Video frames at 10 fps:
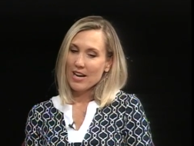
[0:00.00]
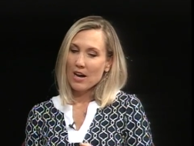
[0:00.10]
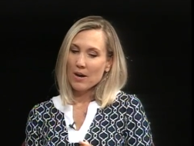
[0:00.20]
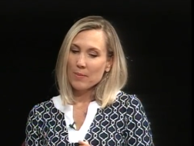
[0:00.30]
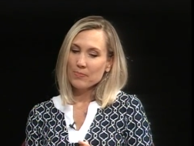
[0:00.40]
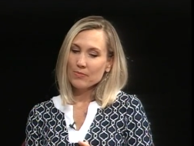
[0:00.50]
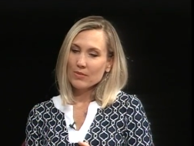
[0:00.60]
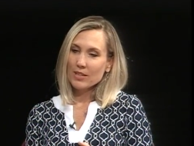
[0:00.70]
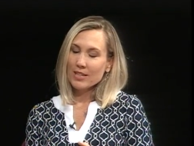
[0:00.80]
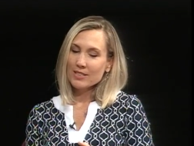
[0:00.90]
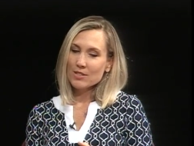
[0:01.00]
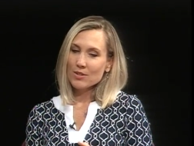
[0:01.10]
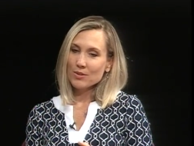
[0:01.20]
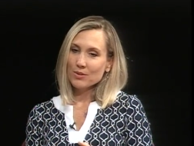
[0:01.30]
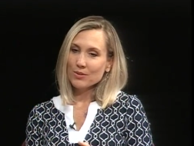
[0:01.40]
And
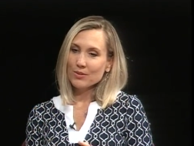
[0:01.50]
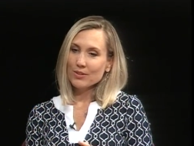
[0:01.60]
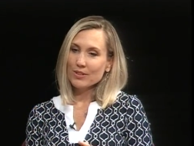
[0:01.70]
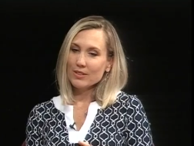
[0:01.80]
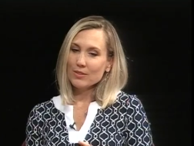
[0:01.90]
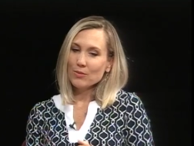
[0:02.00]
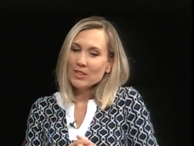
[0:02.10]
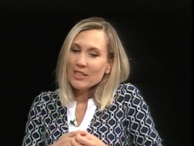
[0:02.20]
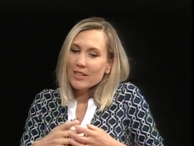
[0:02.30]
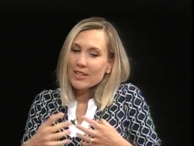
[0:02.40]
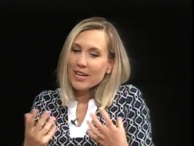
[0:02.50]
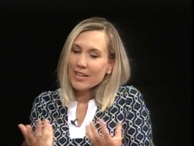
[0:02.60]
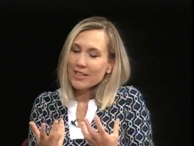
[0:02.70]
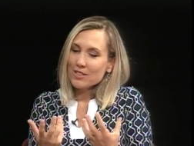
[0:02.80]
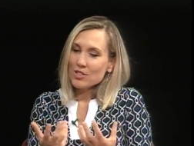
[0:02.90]
so really
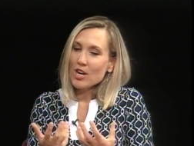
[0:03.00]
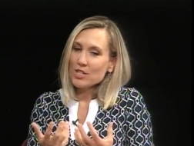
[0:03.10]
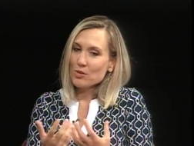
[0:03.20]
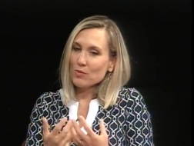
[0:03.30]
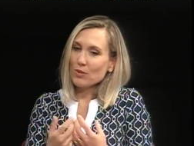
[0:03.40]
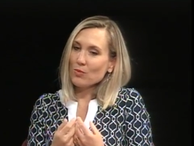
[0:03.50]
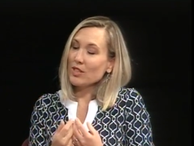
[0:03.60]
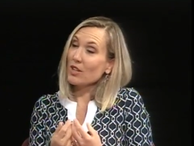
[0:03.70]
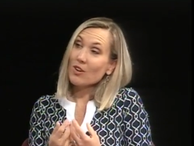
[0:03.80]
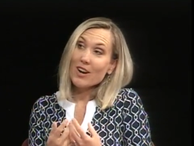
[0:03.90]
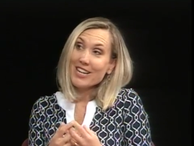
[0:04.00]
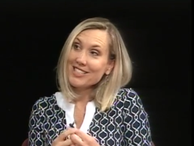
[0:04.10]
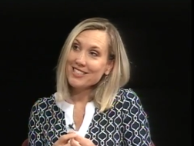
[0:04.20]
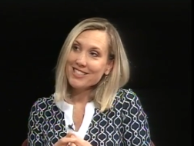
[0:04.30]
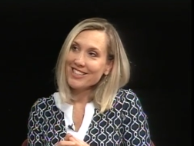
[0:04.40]
getting in touch with what the
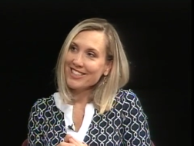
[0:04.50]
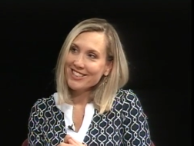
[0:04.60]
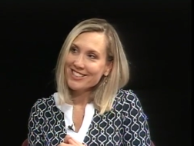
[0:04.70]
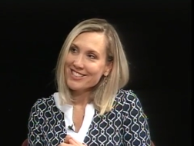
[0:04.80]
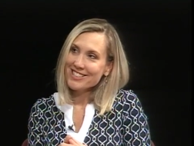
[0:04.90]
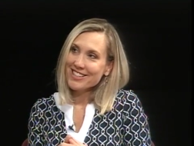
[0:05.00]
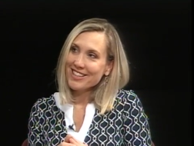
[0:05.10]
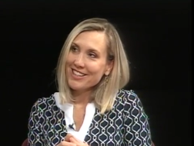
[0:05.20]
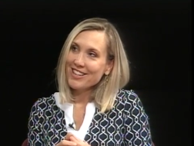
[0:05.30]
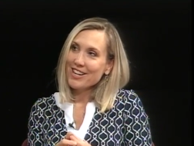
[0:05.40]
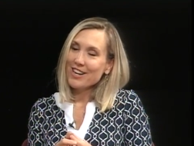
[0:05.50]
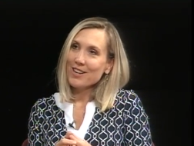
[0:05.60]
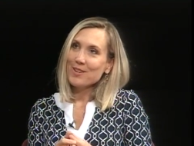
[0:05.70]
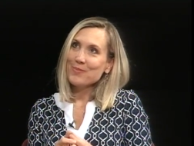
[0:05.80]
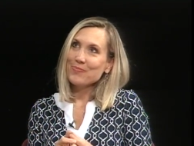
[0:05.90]
Christ is,
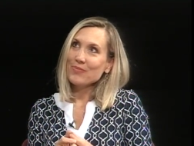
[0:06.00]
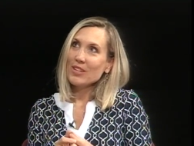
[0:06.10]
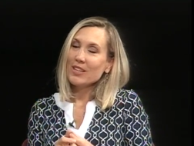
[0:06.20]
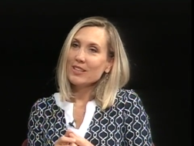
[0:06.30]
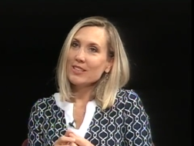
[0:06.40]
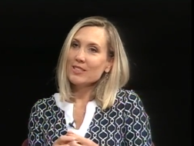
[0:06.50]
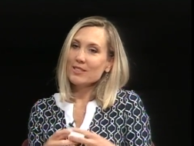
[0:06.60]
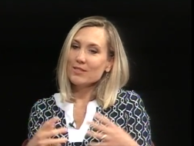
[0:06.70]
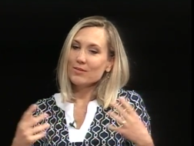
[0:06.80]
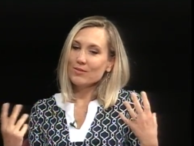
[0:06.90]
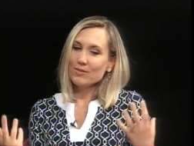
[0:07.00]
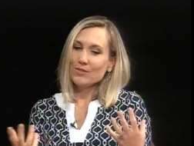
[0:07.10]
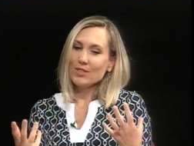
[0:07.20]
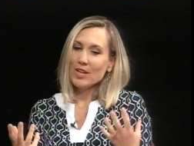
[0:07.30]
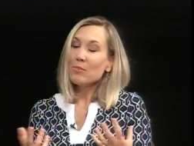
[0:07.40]
this
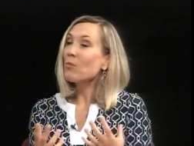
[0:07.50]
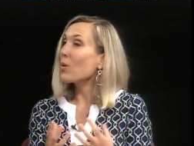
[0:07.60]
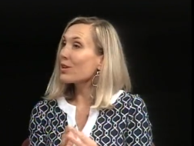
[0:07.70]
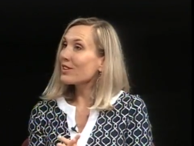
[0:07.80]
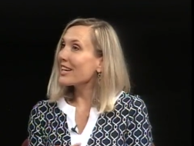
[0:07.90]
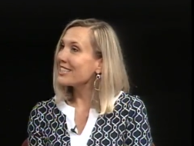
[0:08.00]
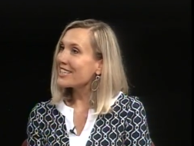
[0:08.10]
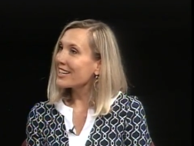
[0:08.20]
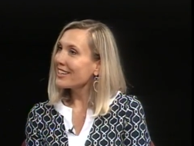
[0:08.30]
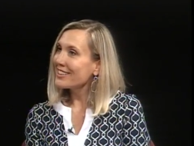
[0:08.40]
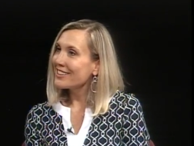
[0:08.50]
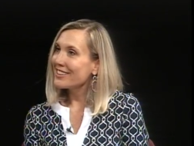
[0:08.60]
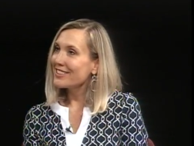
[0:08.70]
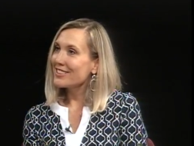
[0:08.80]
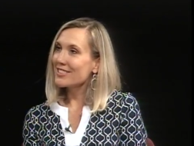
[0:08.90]
immortal idea,
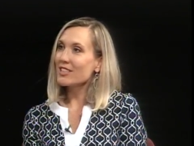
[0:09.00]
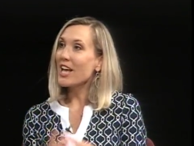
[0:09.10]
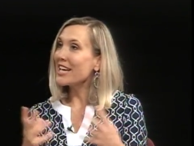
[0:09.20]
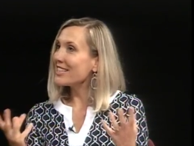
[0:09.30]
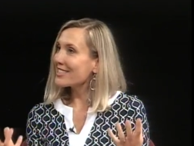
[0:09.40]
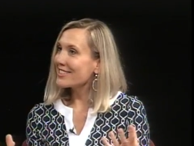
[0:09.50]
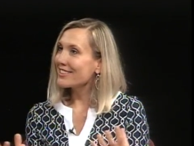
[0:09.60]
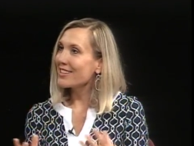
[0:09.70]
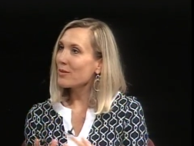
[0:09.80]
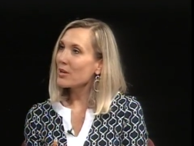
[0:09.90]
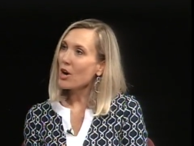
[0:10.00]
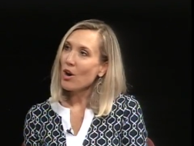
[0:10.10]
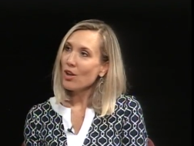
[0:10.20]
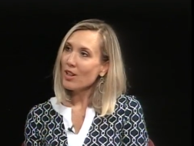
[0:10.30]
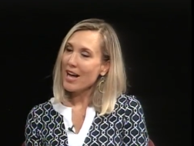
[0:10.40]
this light that we
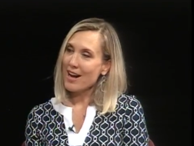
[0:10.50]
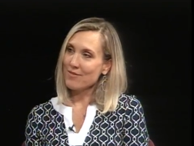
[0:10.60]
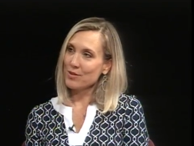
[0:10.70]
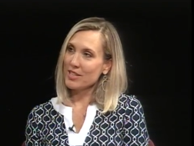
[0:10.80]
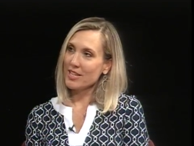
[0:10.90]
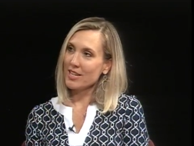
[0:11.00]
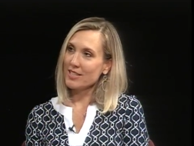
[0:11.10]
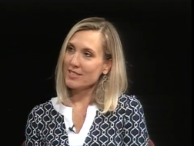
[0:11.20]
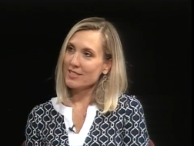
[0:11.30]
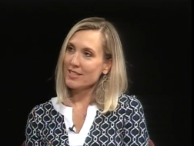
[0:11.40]
all have within us.